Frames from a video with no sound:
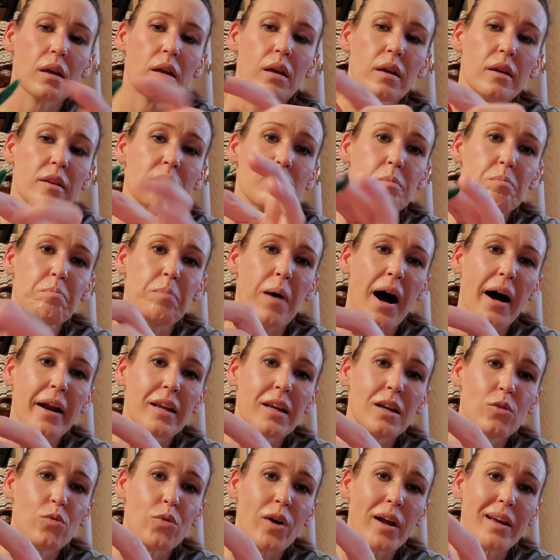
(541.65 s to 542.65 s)
his
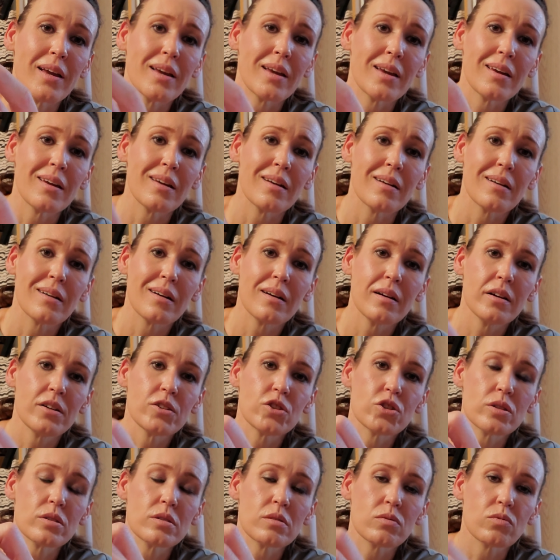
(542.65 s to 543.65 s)
body right here,
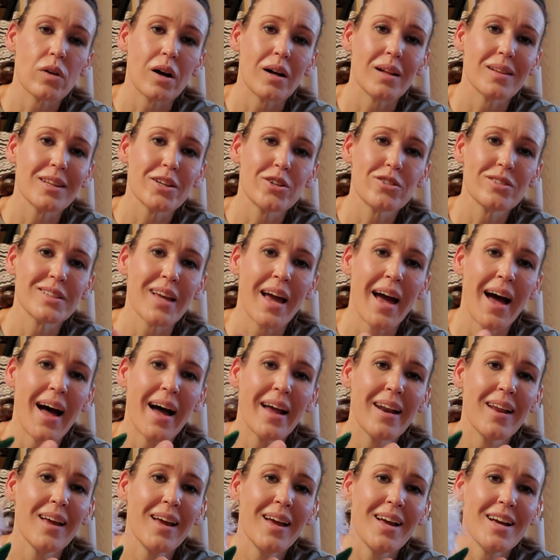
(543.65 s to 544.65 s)
just a little
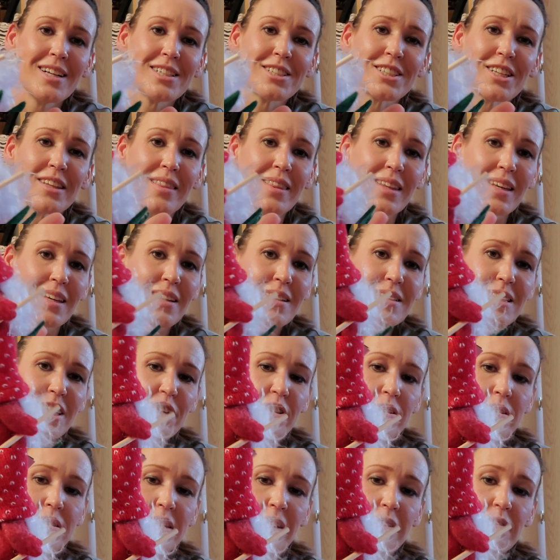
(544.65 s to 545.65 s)
tad. To these, he'll
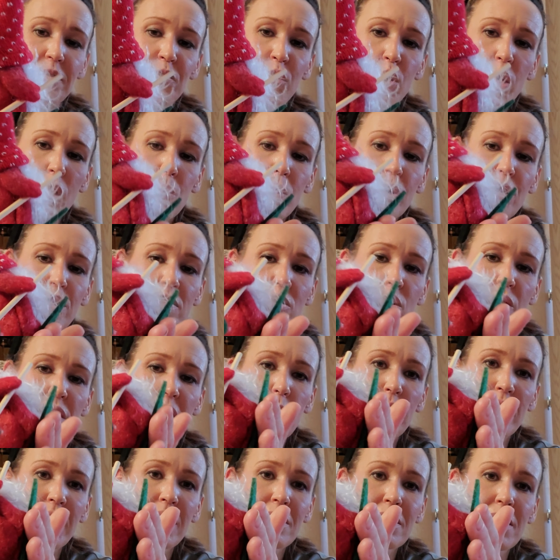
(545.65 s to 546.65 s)
sit forward so that
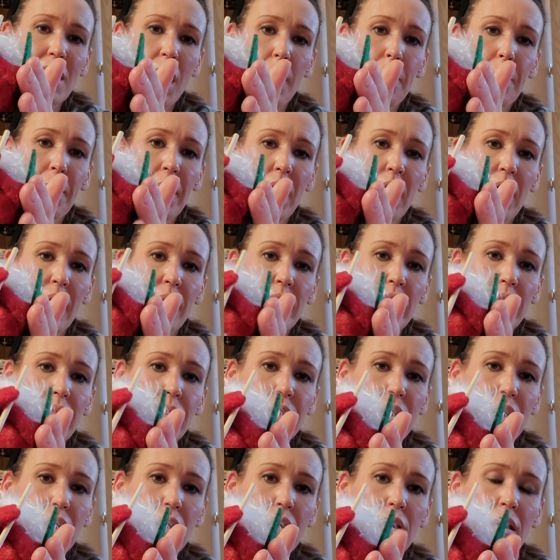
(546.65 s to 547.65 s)
when he's up on the
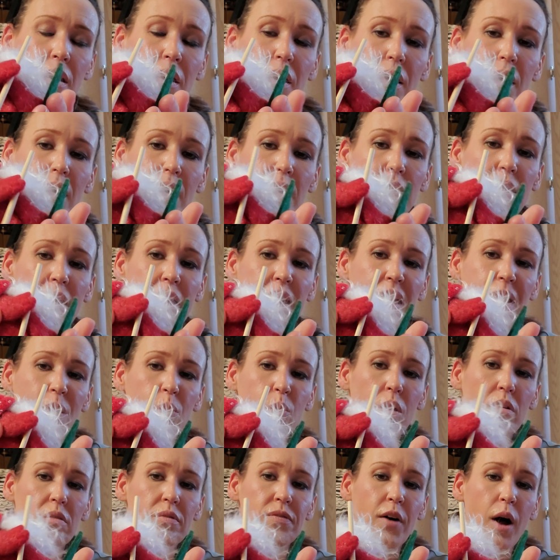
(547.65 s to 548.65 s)
thing, like he
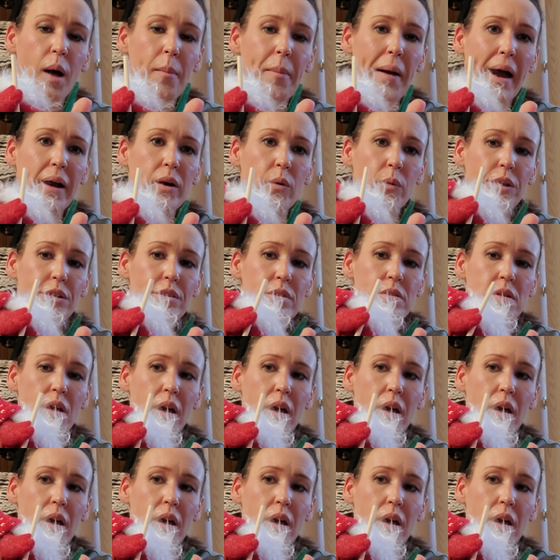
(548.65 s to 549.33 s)
won't fall backwards.